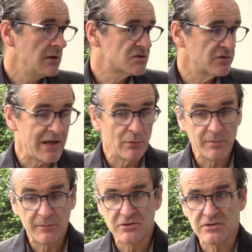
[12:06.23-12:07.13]
So they
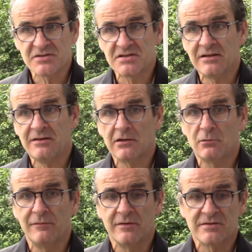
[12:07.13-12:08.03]
would be producing the
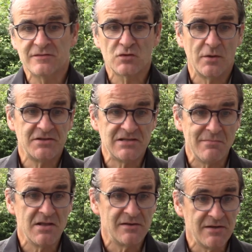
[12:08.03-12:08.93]
equivalent of twenty
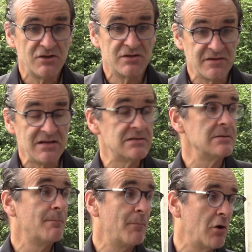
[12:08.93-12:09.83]
million litres of
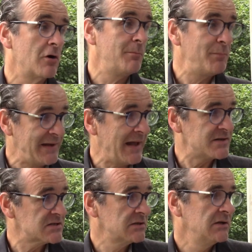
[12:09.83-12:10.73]
diesel per
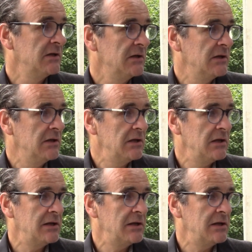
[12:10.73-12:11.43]
plant. Okay.